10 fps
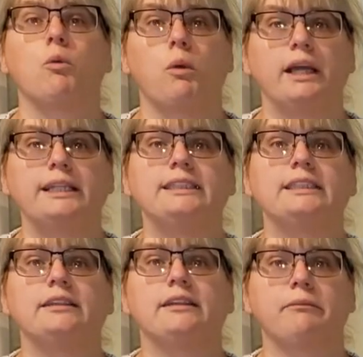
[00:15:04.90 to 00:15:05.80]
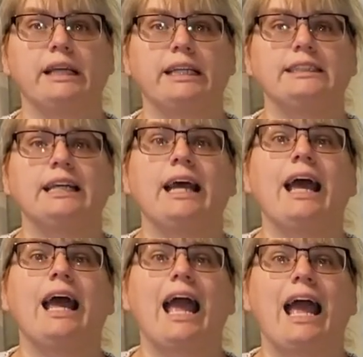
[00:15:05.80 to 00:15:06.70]
waste the meat,
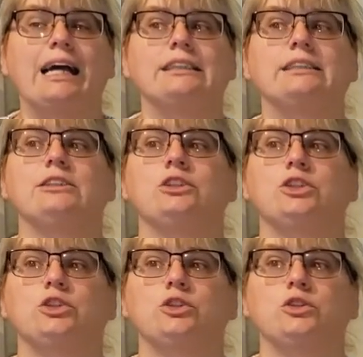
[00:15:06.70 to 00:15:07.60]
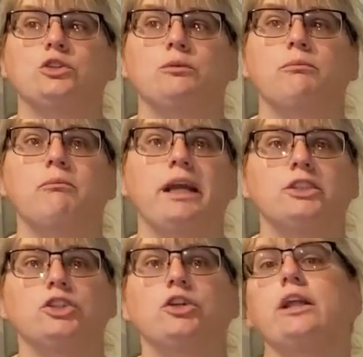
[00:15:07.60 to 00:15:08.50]
and to make
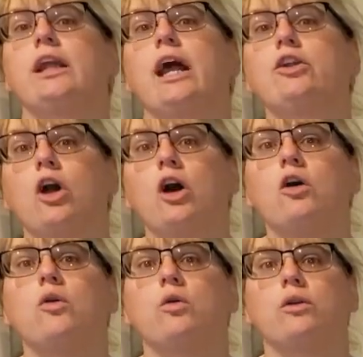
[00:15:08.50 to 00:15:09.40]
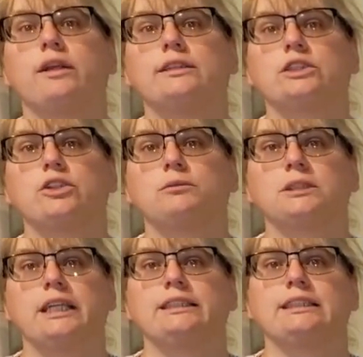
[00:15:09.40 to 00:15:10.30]
sure that I know the
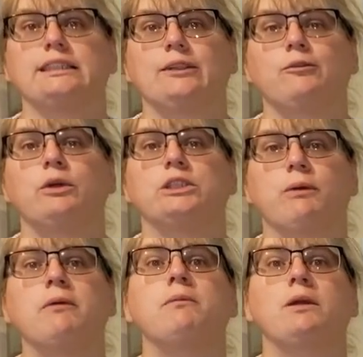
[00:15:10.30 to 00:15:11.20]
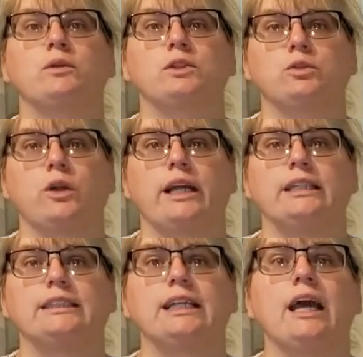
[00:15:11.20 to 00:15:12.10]
circumstances in which my meat was raised.